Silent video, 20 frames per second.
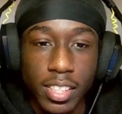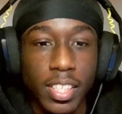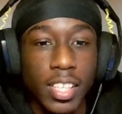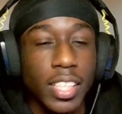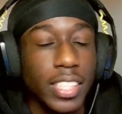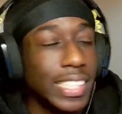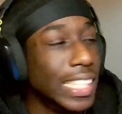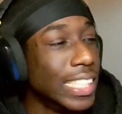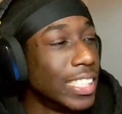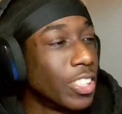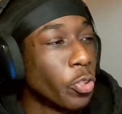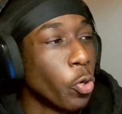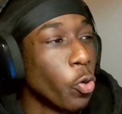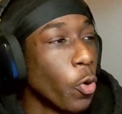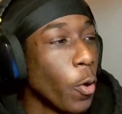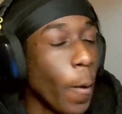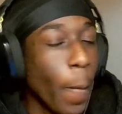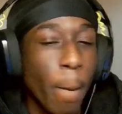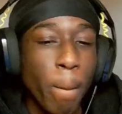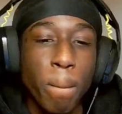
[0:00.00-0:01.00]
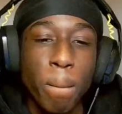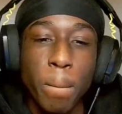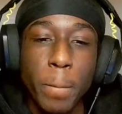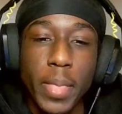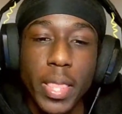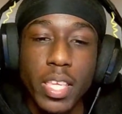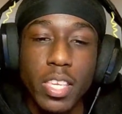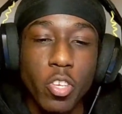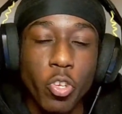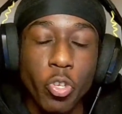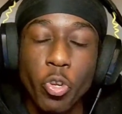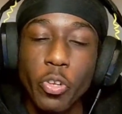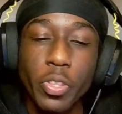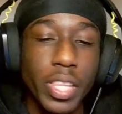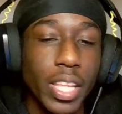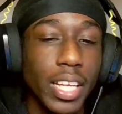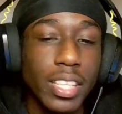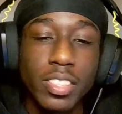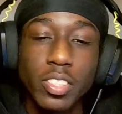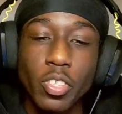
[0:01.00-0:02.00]
this song, you know
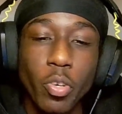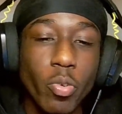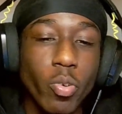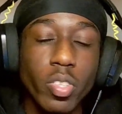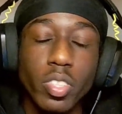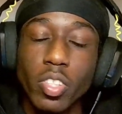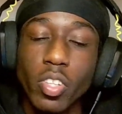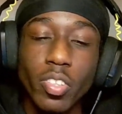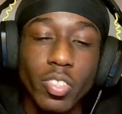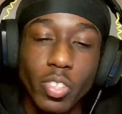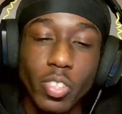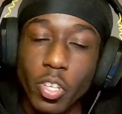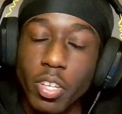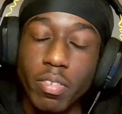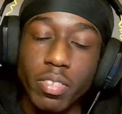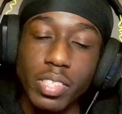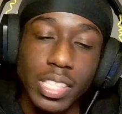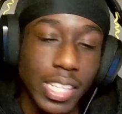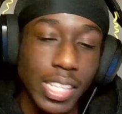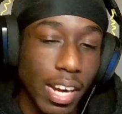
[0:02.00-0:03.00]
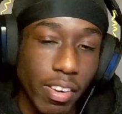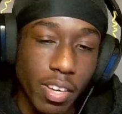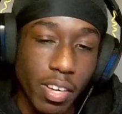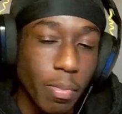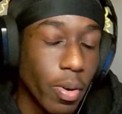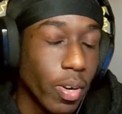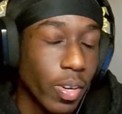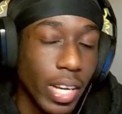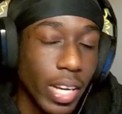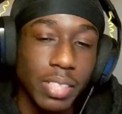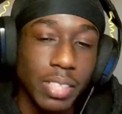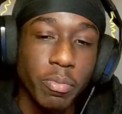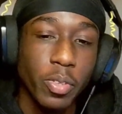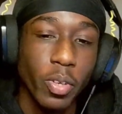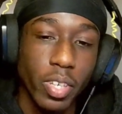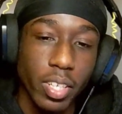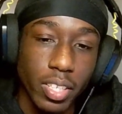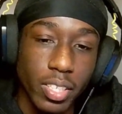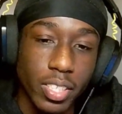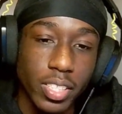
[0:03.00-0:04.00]
That song was done to lovers carry, bro. Let's be
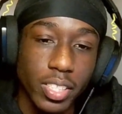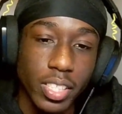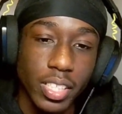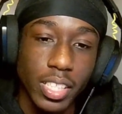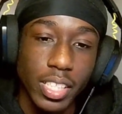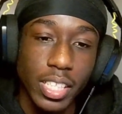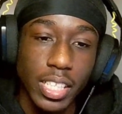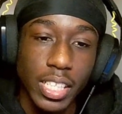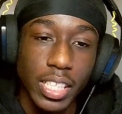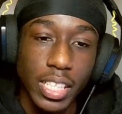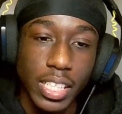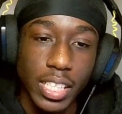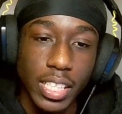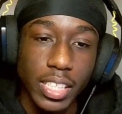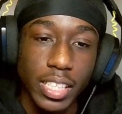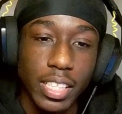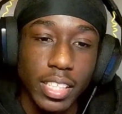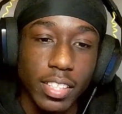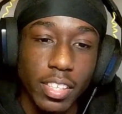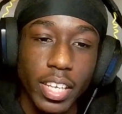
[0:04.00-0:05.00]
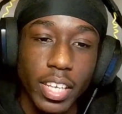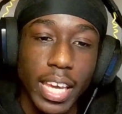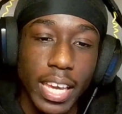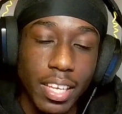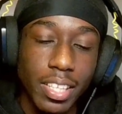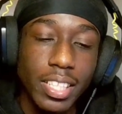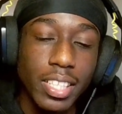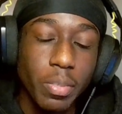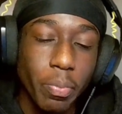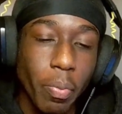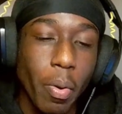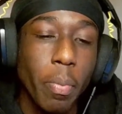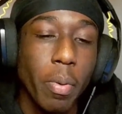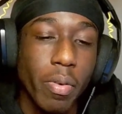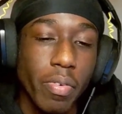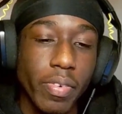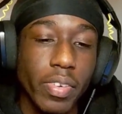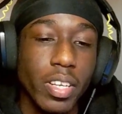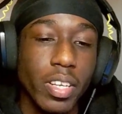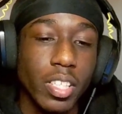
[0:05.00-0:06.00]
honest. Okay, you did pop off
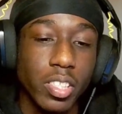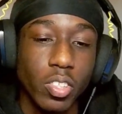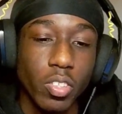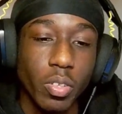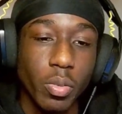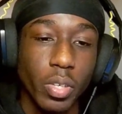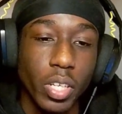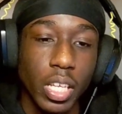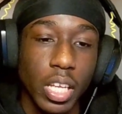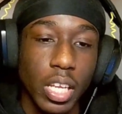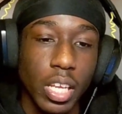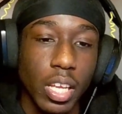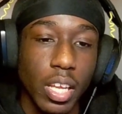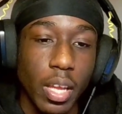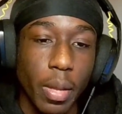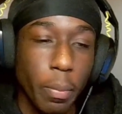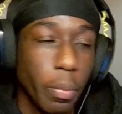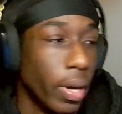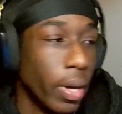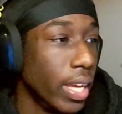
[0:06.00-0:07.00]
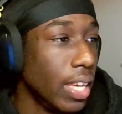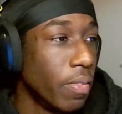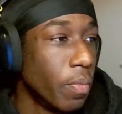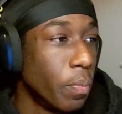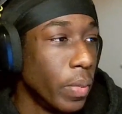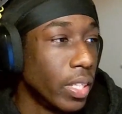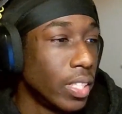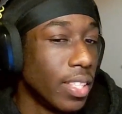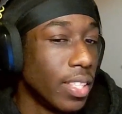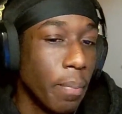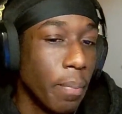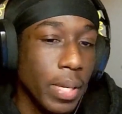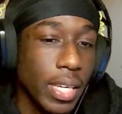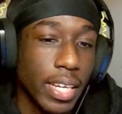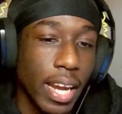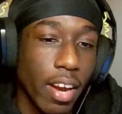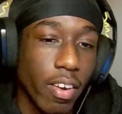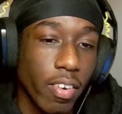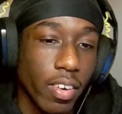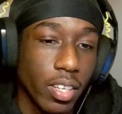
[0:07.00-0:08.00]
on this song, but even if the beat
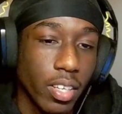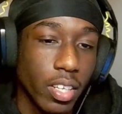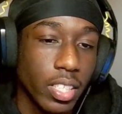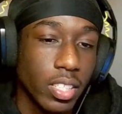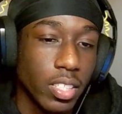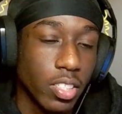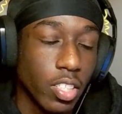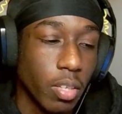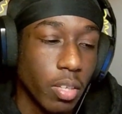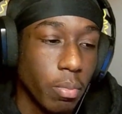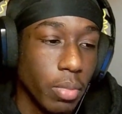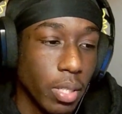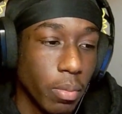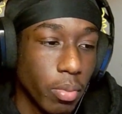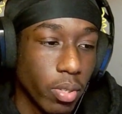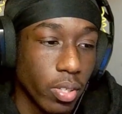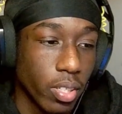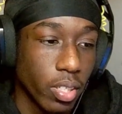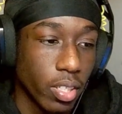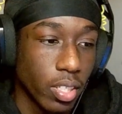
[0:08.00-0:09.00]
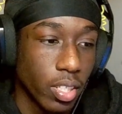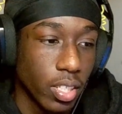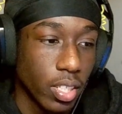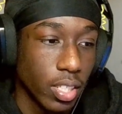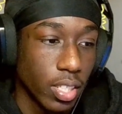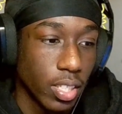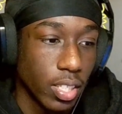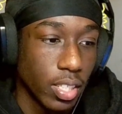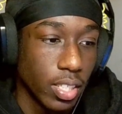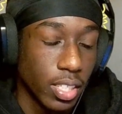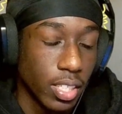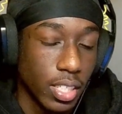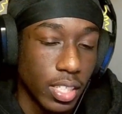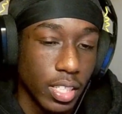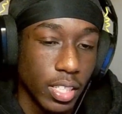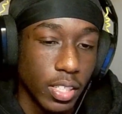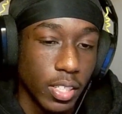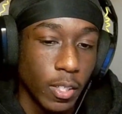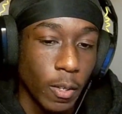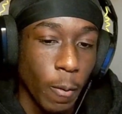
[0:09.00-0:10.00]
carried, listen to the beat, bro.
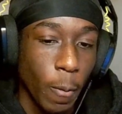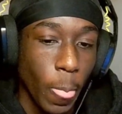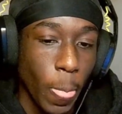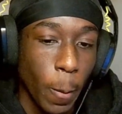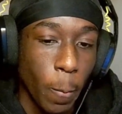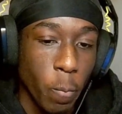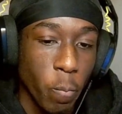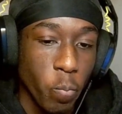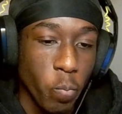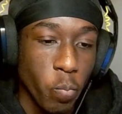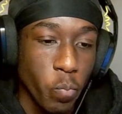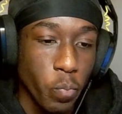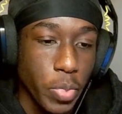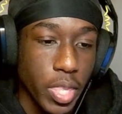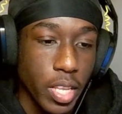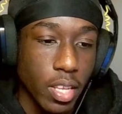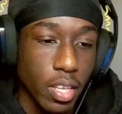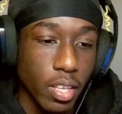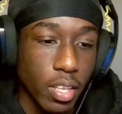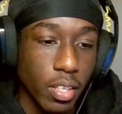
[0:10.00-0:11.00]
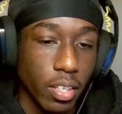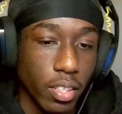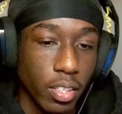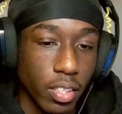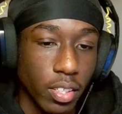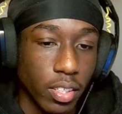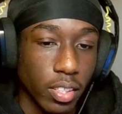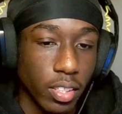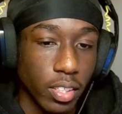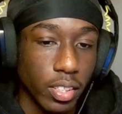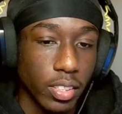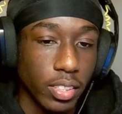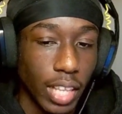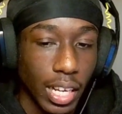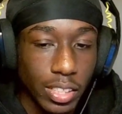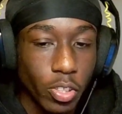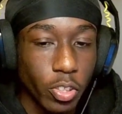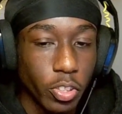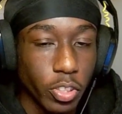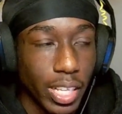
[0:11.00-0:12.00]
Yeah, yeah. That's
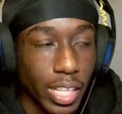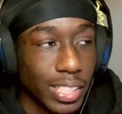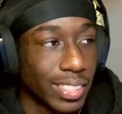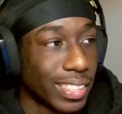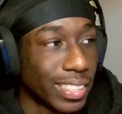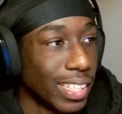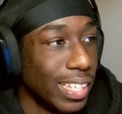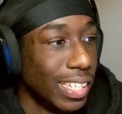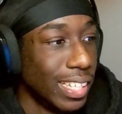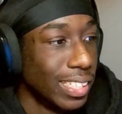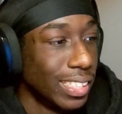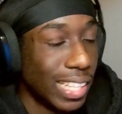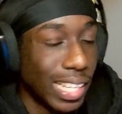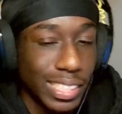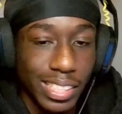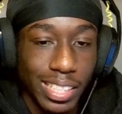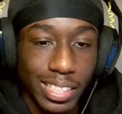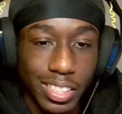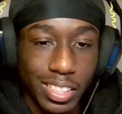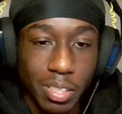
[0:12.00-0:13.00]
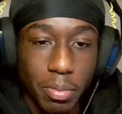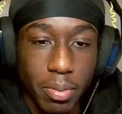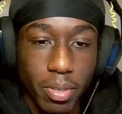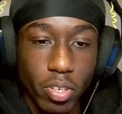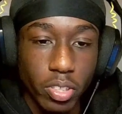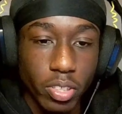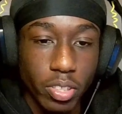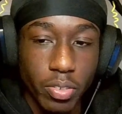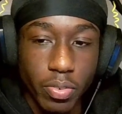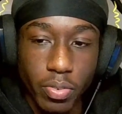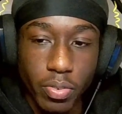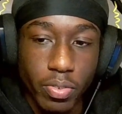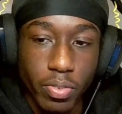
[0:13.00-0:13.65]
cause that's that's literally because of